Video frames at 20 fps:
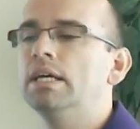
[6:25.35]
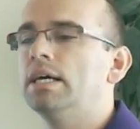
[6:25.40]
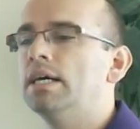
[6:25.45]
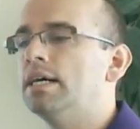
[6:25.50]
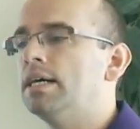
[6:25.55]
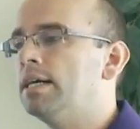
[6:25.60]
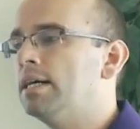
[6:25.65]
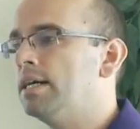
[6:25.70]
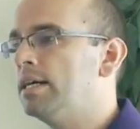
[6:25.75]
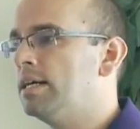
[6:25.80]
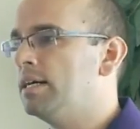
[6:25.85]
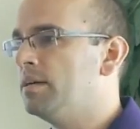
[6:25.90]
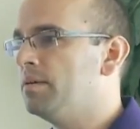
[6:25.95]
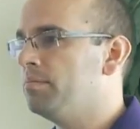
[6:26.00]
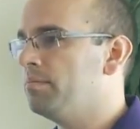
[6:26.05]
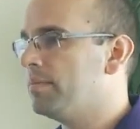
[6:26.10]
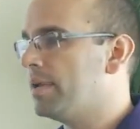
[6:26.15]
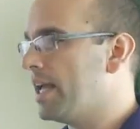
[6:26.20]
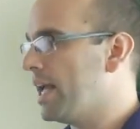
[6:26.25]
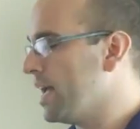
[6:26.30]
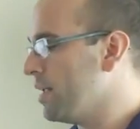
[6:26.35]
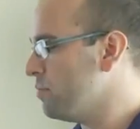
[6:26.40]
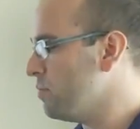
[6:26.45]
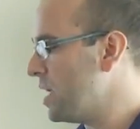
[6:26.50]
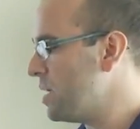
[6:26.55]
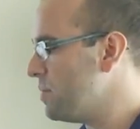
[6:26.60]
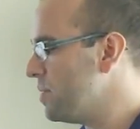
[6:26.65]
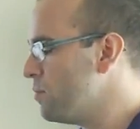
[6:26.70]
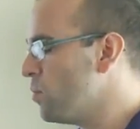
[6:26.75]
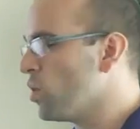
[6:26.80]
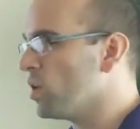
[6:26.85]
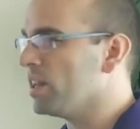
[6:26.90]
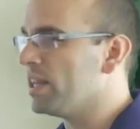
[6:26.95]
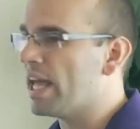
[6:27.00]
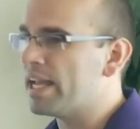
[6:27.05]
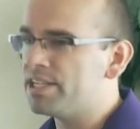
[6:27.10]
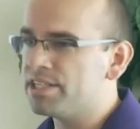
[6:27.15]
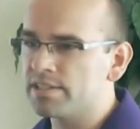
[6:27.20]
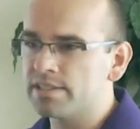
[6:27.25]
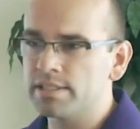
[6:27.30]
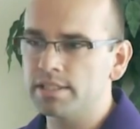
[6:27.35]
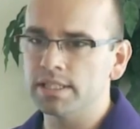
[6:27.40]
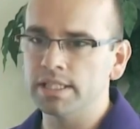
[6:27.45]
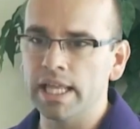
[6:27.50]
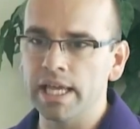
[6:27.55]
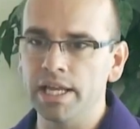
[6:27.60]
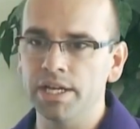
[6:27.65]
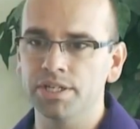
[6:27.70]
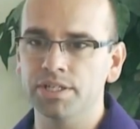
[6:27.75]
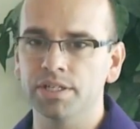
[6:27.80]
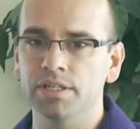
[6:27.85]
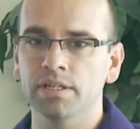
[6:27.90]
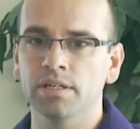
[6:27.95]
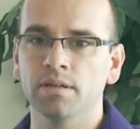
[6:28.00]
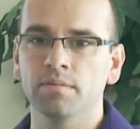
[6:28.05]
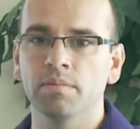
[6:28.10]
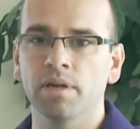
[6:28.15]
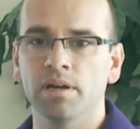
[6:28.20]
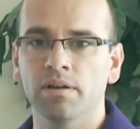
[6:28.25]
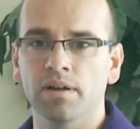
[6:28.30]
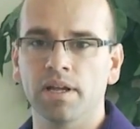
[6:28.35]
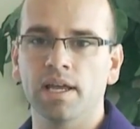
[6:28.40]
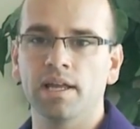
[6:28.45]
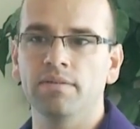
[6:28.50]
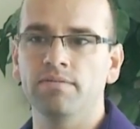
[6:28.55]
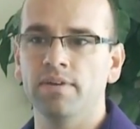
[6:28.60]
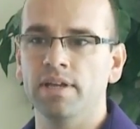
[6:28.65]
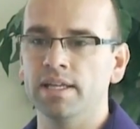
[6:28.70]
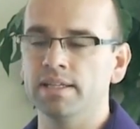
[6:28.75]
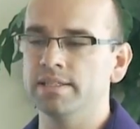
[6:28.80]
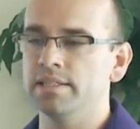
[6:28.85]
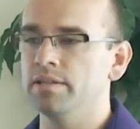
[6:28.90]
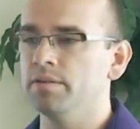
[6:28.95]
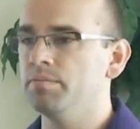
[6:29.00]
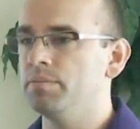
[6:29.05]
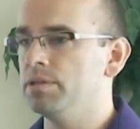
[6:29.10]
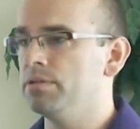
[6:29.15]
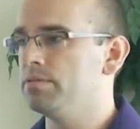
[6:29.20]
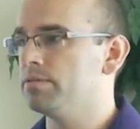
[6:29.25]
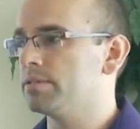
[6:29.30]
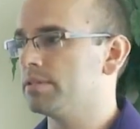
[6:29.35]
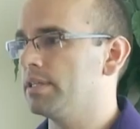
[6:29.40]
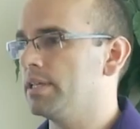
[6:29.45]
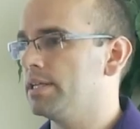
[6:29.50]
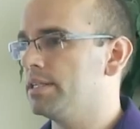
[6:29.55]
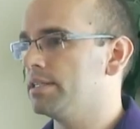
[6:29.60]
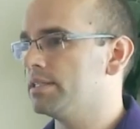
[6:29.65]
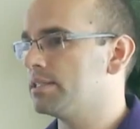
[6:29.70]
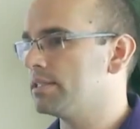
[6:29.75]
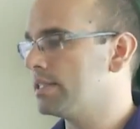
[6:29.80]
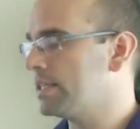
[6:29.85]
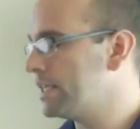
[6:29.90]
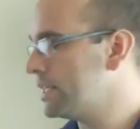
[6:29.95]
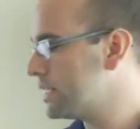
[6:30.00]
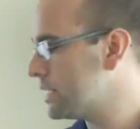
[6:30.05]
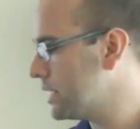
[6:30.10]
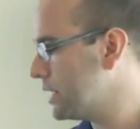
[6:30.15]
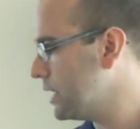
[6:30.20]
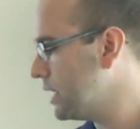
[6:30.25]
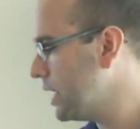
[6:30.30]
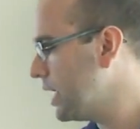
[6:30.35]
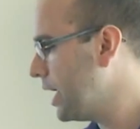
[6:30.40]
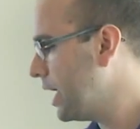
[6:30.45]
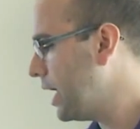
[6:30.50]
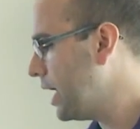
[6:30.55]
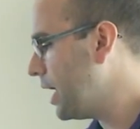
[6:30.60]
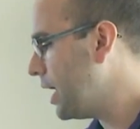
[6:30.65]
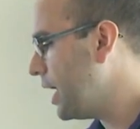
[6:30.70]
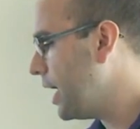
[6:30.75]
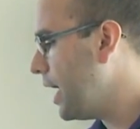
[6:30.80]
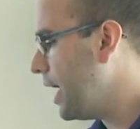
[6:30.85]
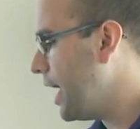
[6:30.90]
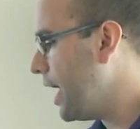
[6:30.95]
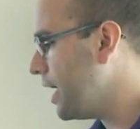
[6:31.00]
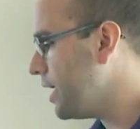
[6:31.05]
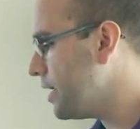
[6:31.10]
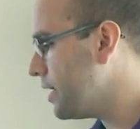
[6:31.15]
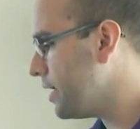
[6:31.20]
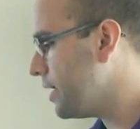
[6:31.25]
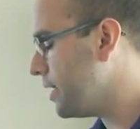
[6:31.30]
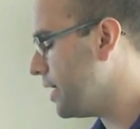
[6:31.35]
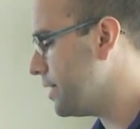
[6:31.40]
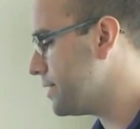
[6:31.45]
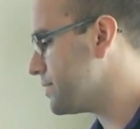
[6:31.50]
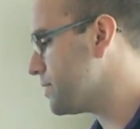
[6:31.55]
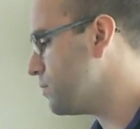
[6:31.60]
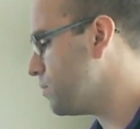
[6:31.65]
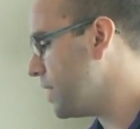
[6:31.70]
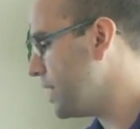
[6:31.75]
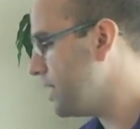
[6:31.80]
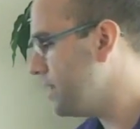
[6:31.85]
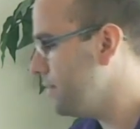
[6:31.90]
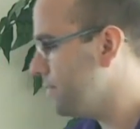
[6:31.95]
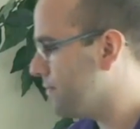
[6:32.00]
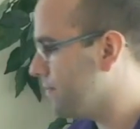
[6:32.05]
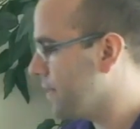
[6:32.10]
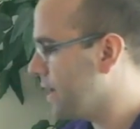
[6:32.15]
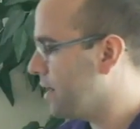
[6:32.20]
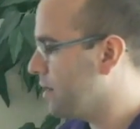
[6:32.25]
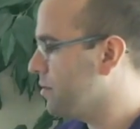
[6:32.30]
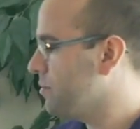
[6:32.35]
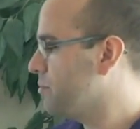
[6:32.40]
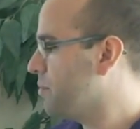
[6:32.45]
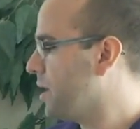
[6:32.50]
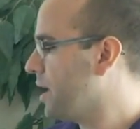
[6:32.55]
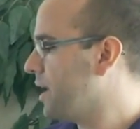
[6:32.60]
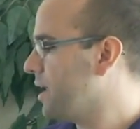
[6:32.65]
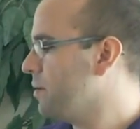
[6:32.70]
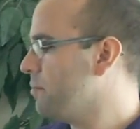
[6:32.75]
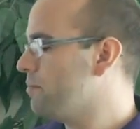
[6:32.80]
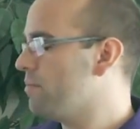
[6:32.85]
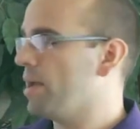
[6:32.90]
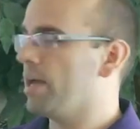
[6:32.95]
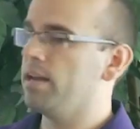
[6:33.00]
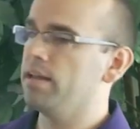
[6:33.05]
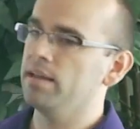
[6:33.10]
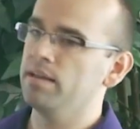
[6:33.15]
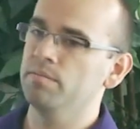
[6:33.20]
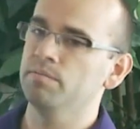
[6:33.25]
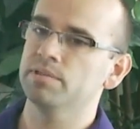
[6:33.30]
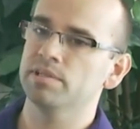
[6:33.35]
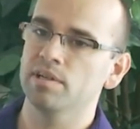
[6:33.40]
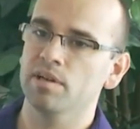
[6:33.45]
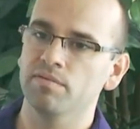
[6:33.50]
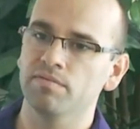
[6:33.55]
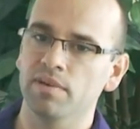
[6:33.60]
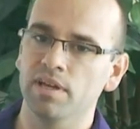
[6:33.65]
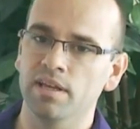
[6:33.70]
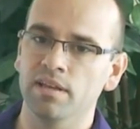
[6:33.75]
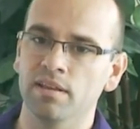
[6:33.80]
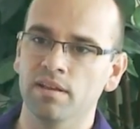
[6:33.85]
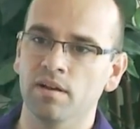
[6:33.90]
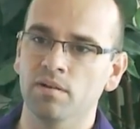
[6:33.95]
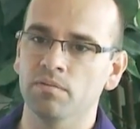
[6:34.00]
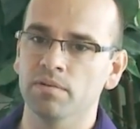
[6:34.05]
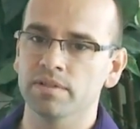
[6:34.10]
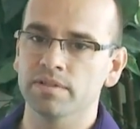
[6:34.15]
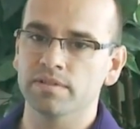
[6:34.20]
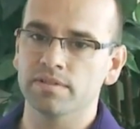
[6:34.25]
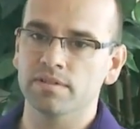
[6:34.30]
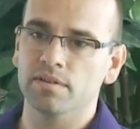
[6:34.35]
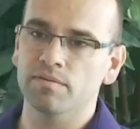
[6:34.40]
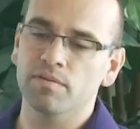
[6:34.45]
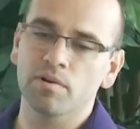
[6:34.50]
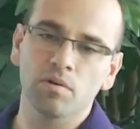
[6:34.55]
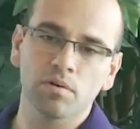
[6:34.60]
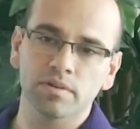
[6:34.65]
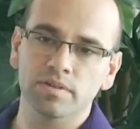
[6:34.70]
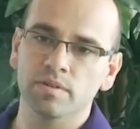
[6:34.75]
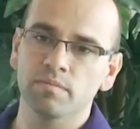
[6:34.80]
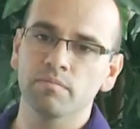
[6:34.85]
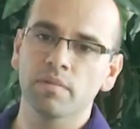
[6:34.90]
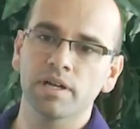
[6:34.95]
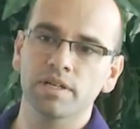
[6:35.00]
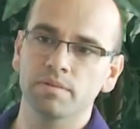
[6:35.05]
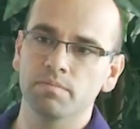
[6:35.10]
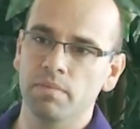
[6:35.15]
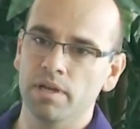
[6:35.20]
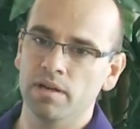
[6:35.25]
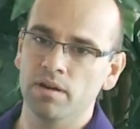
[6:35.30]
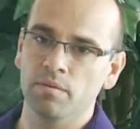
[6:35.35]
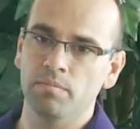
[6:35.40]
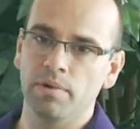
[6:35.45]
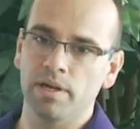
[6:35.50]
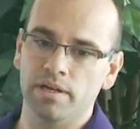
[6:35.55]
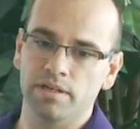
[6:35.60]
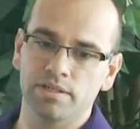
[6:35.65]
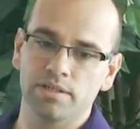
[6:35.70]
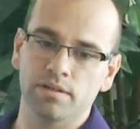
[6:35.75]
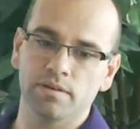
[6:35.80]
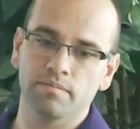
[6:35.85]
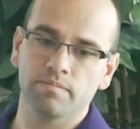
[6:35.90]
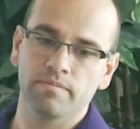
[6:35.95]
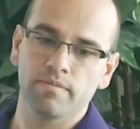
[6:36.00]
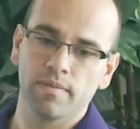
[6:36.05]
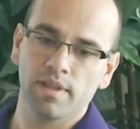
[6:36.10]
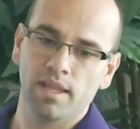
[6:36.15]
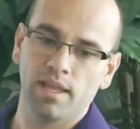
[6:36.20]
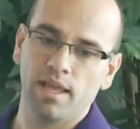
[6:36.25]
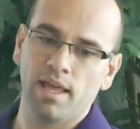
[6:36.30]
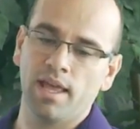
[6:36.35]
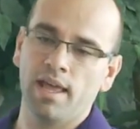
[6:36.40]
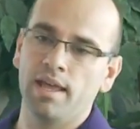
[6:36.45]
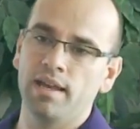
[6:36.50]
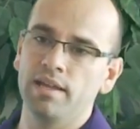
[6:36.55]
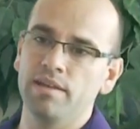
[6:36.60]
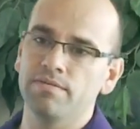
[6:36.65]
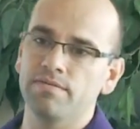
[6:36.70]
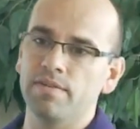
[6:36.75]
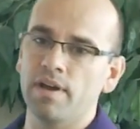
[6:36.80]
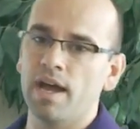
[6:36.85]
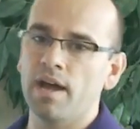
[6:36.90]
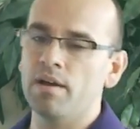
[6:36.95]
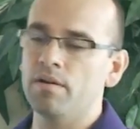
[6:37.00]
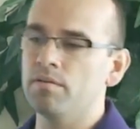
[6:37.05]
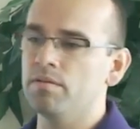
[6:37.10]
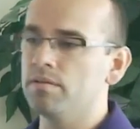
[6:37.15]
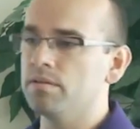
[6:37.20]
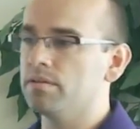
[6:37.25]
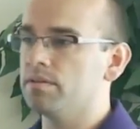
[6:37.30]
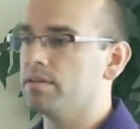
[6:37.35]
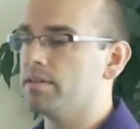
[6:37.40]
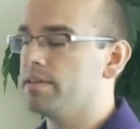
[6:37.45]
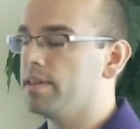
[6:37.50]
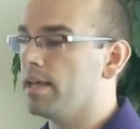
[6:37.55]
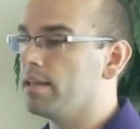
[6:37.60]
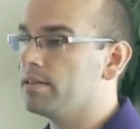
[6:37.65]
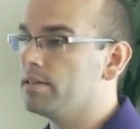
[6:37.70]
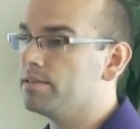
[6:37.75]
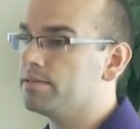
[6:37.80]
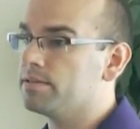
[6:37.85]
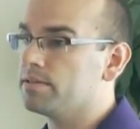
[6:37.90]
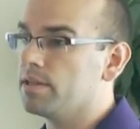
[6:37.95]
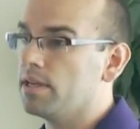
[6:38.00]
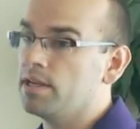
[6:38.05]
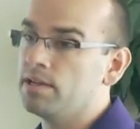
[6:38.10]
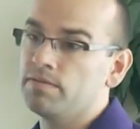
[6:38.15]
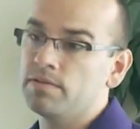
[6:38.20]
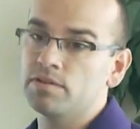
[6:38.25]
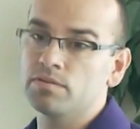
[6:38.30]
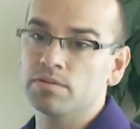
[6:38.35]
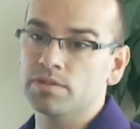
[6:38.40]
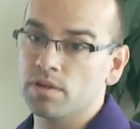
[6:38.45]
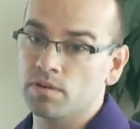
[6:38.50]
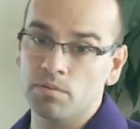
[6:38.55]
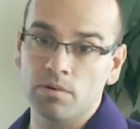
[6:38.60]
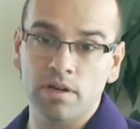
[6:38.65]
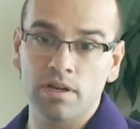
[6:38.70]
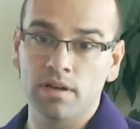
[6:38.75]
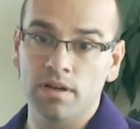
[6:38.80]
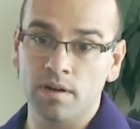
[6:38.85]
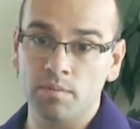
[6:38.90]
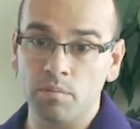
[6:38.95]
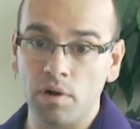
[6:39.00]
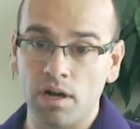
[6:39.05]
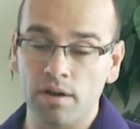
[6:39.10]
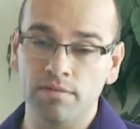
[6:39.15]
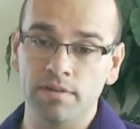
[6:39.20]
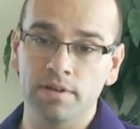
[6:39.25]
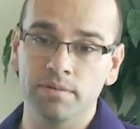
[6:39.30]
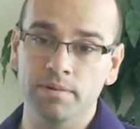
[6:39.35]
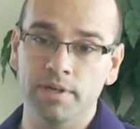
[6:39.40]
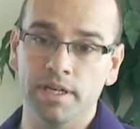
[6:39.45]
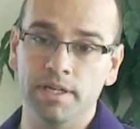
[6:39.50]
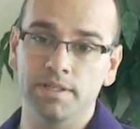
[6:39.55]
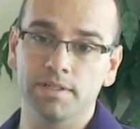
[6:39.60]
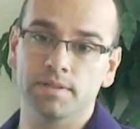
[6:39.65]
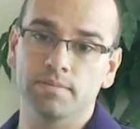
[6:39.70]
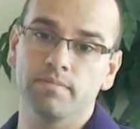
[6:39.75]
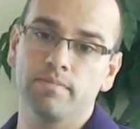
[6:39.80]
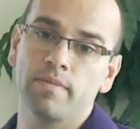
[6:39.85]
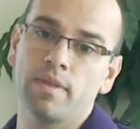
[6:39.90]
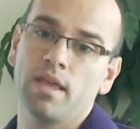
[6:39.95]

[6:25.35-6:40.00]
and maybe more legislation about kind of anti-abuse legislation. And so what he found by embedding himself in there was, of course, a much bigger picture. And he found that these individuals are working on a poverty wage,